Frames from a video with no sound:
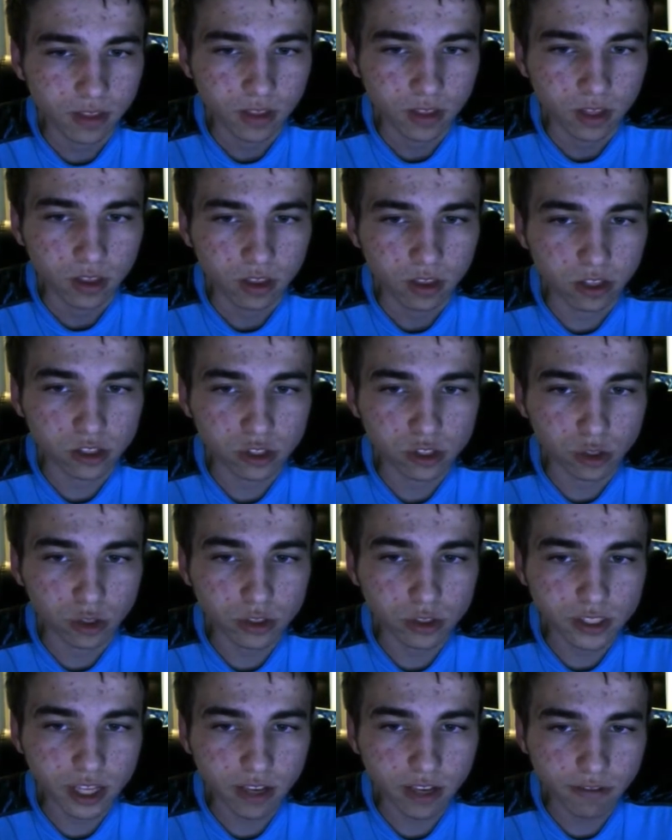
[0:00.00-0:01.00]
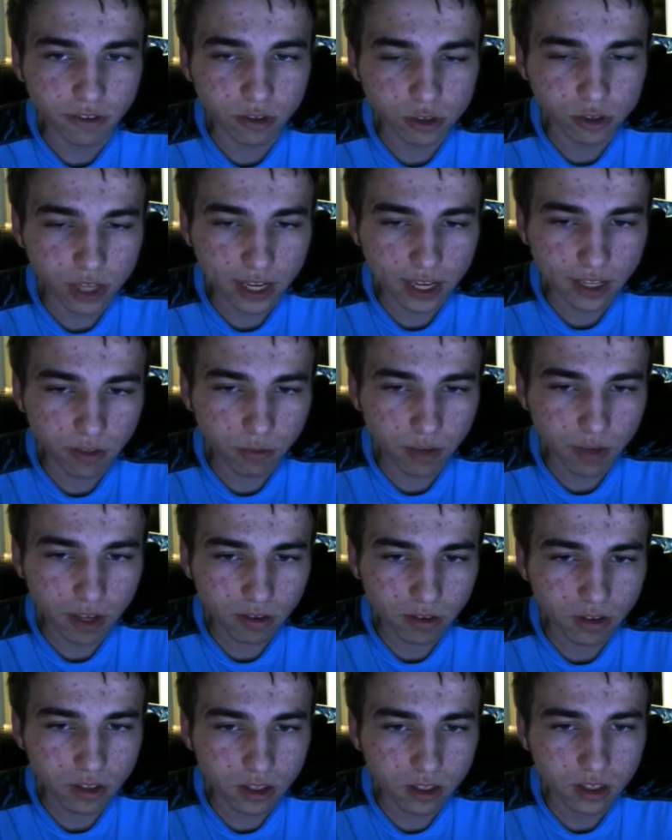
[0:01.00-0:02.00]
the Soul Saver Dragon route,
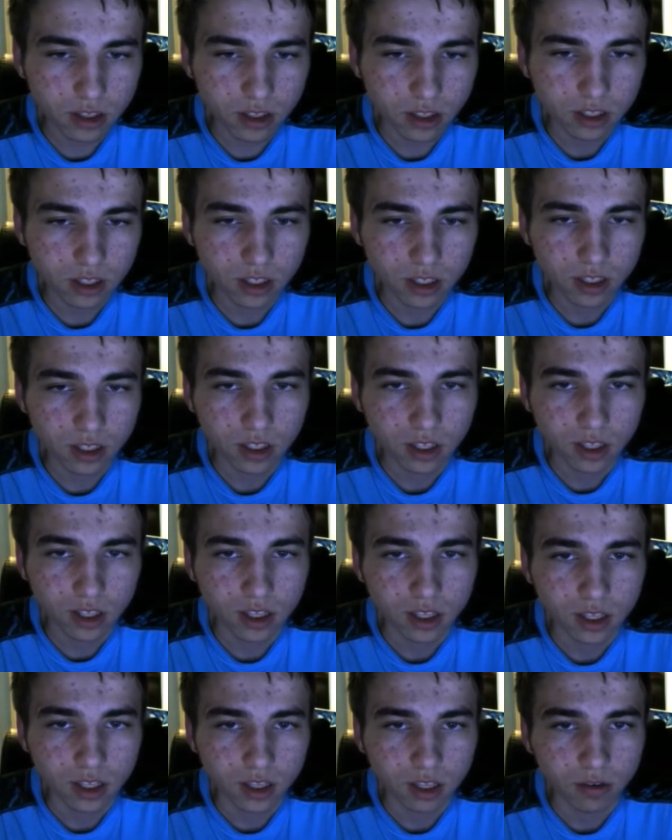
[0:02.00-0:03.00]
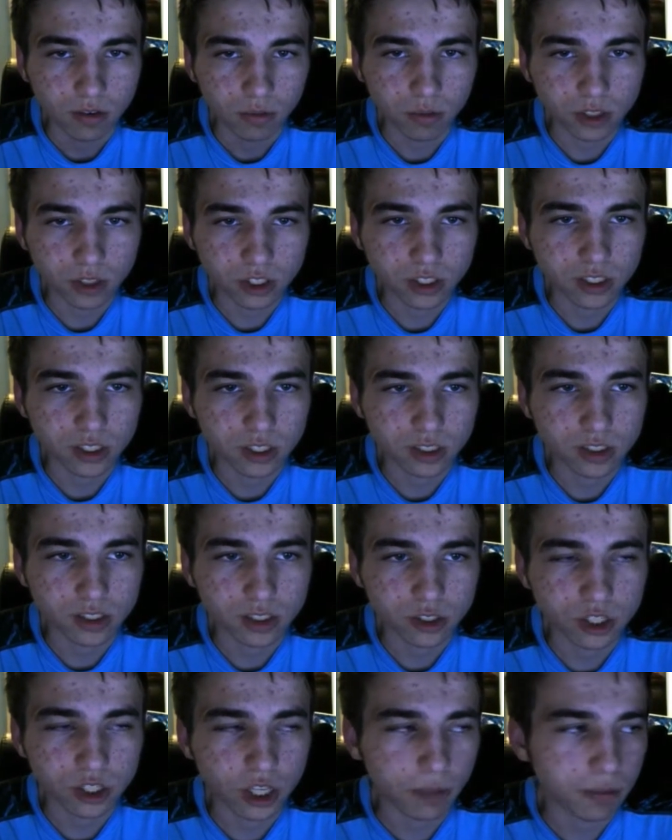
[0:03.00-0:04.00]
which is
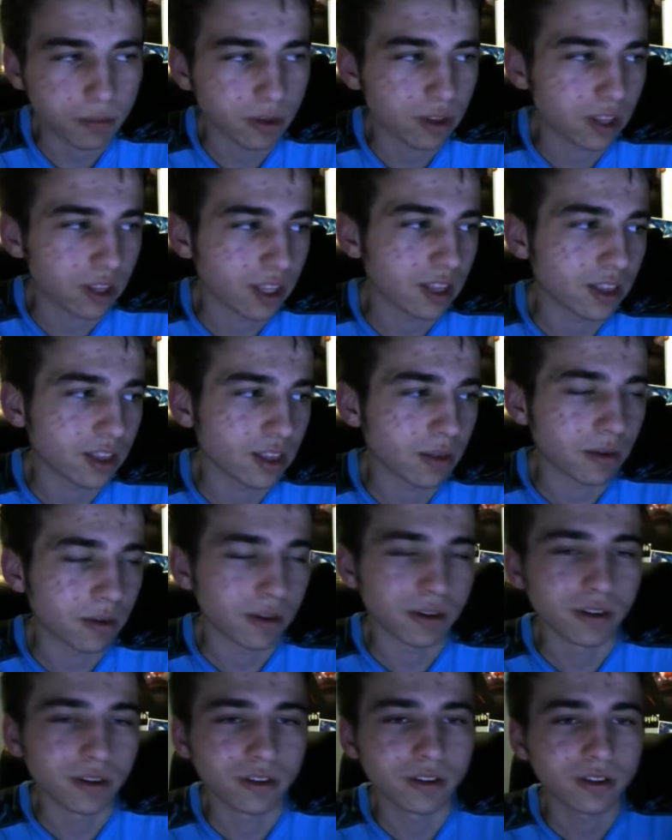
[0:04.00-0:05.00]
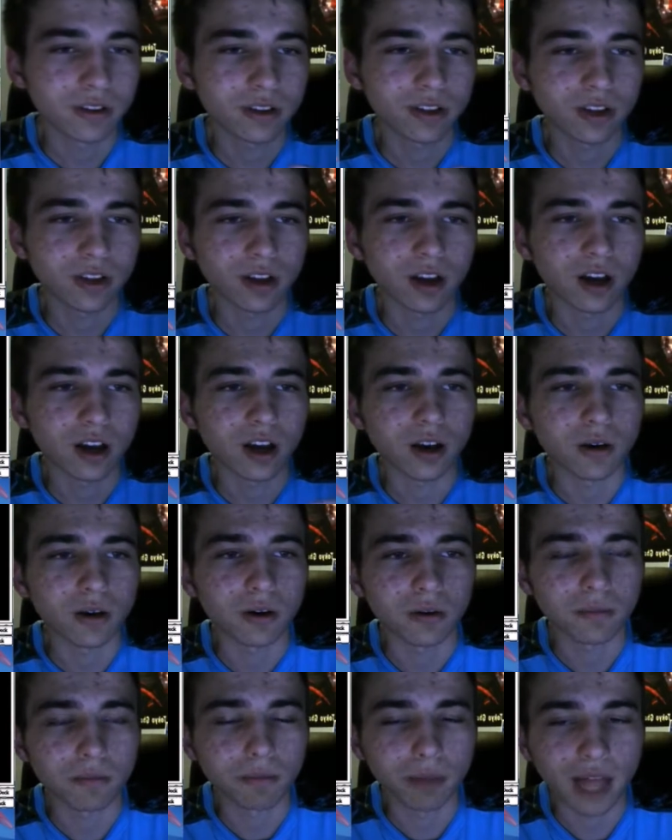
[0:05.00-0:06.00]
cheaper than the
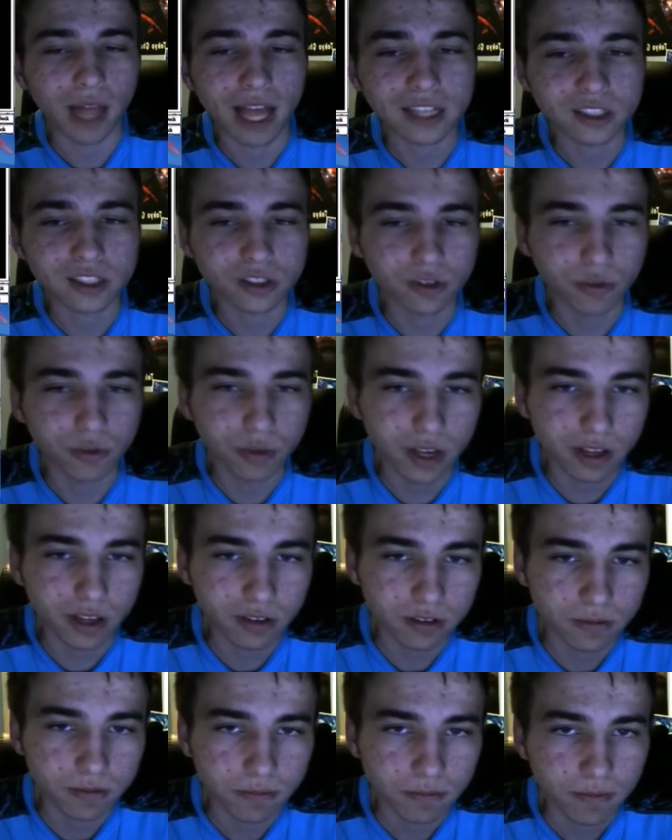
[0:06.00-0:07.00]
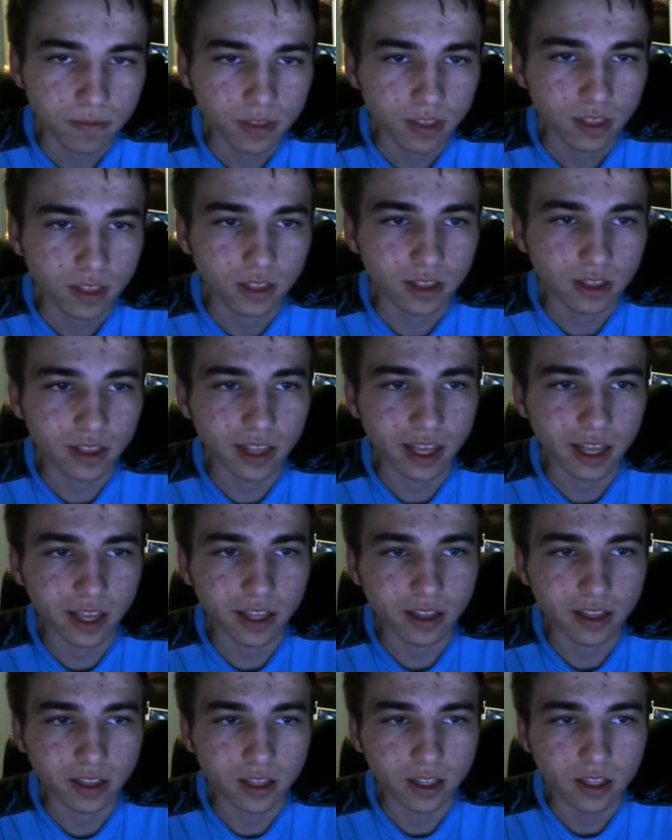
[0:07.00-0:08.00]
Blaster route,
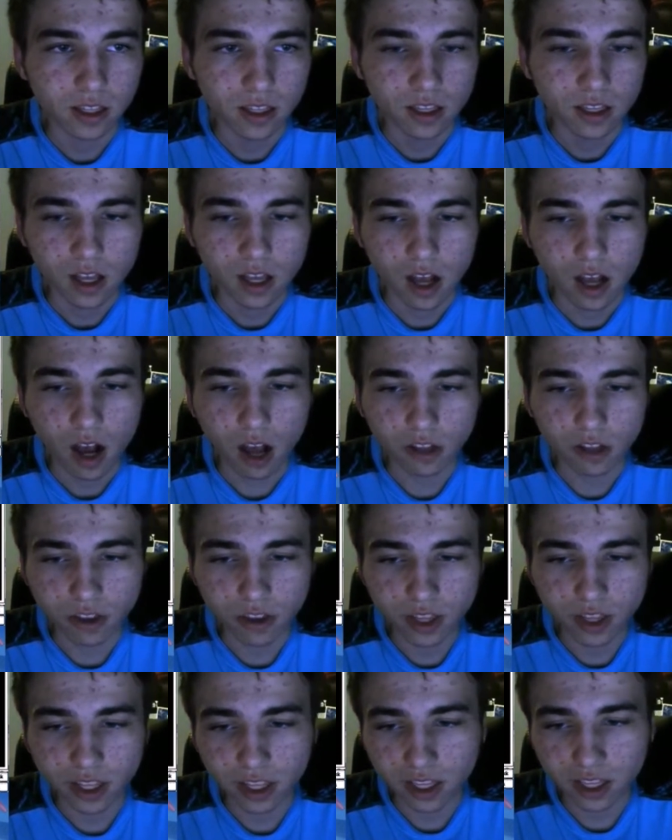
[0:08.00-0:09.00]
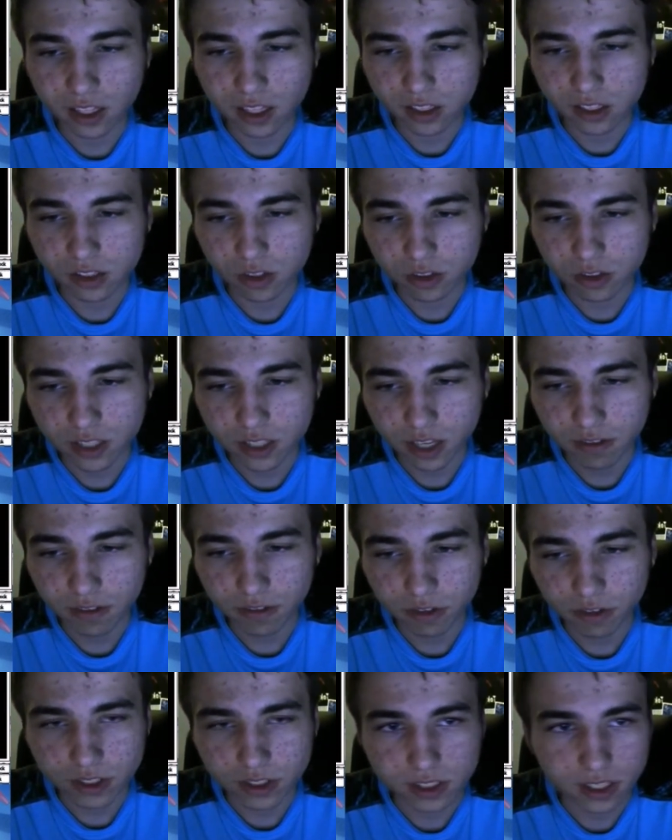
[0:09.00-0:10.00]
then other than getting Soul Saver
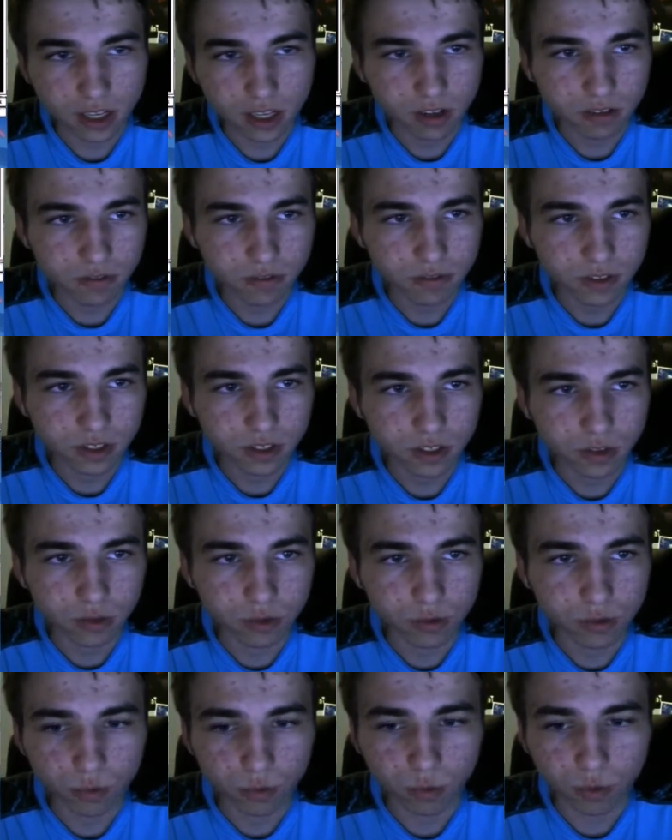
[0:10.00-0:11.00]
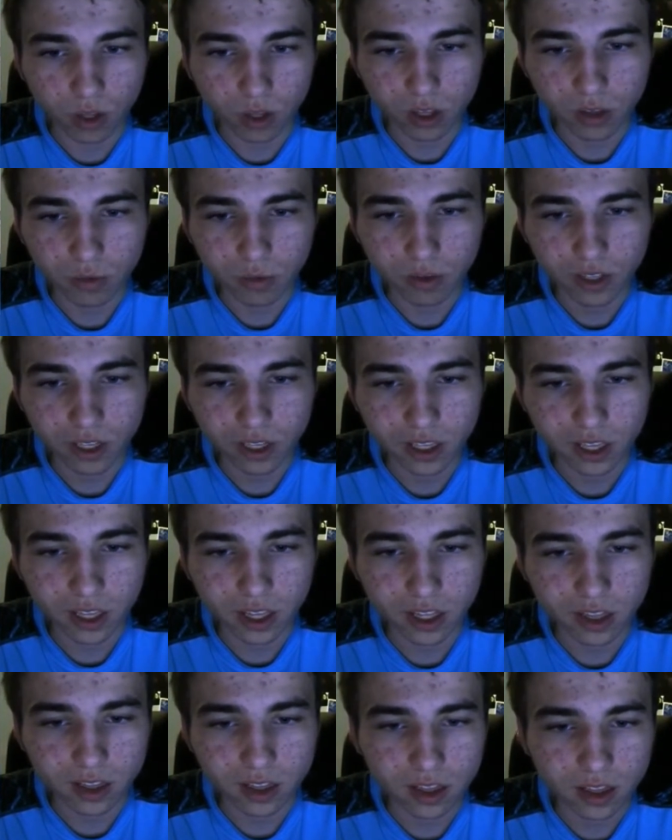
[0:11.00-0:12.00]
itself, you'd really want to get
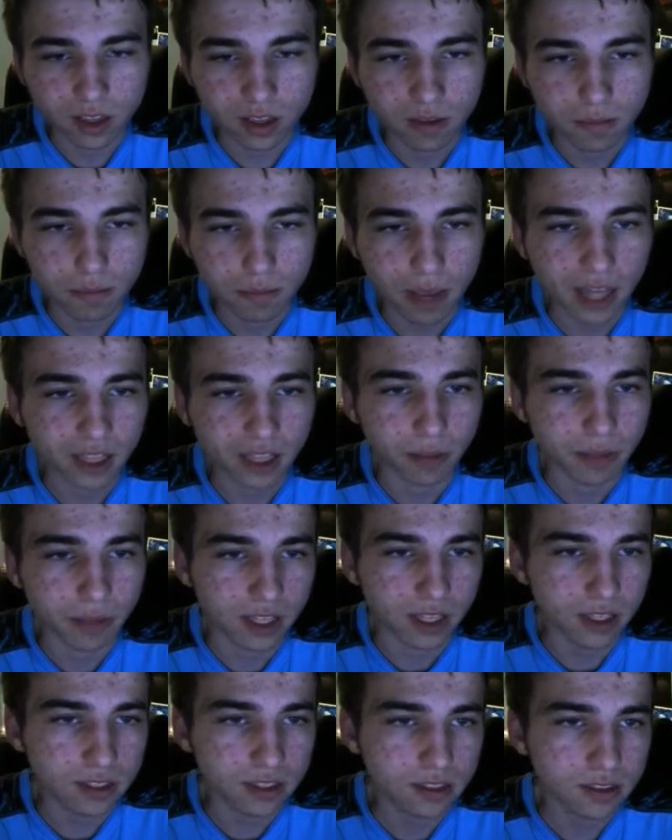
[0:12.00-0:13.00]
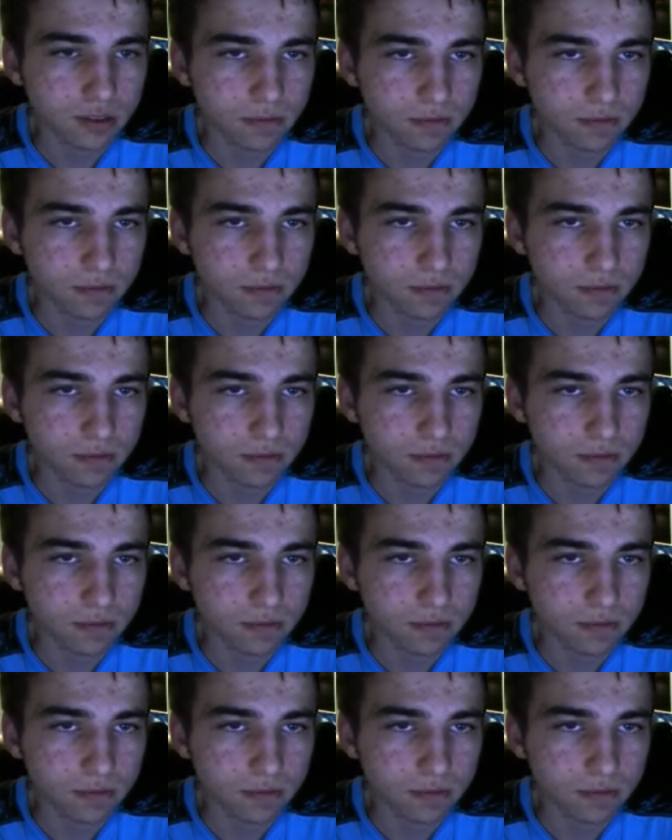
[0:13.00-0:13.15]
Palamedes